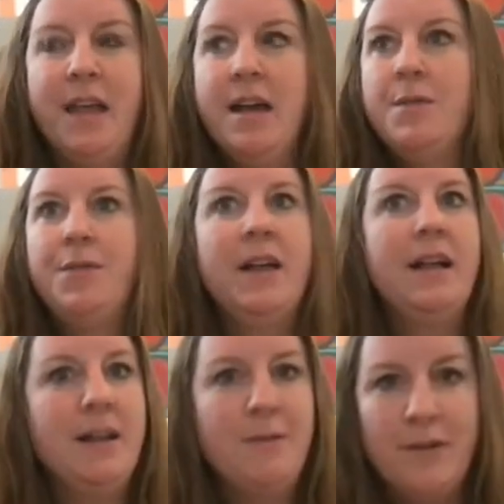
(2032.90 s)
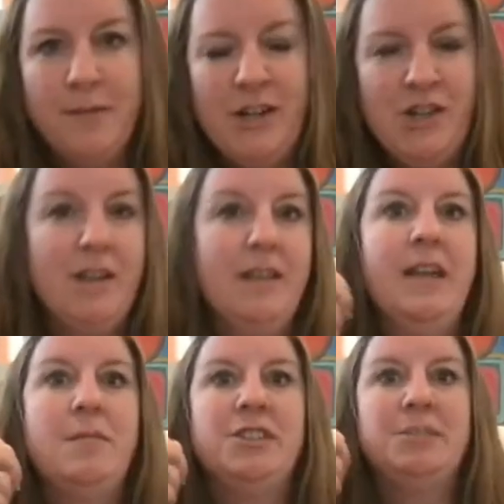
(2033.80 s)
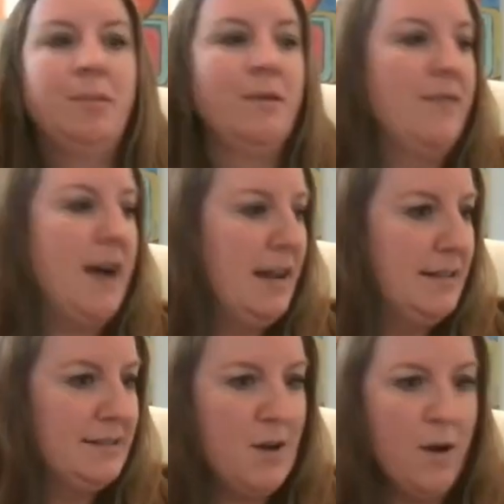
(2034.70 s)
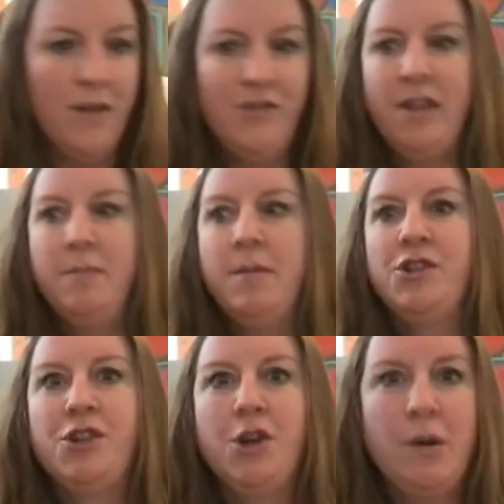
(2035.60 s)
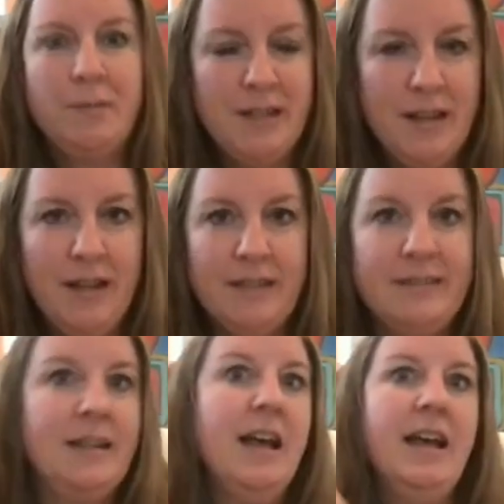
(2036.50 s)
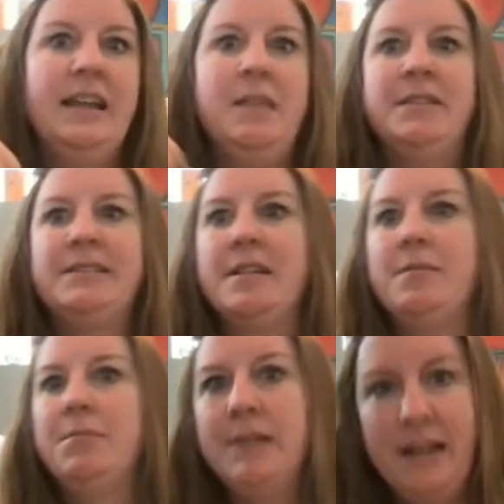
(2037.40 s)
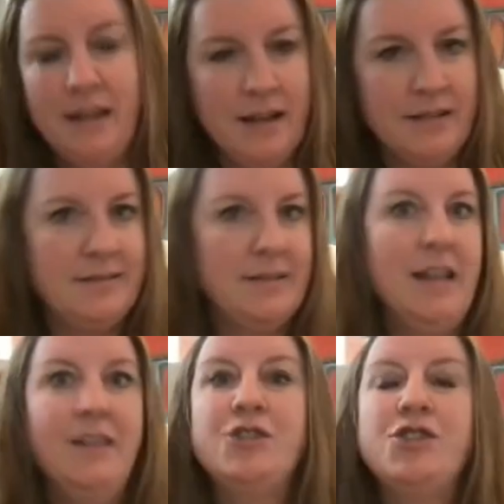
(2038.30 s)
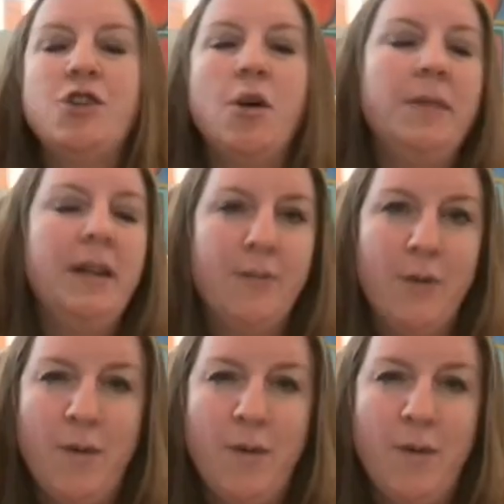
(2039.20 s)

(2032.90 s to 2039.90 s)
fill out information. They must provide this knowledge. They must show up to this. They must complete this. And there's so many different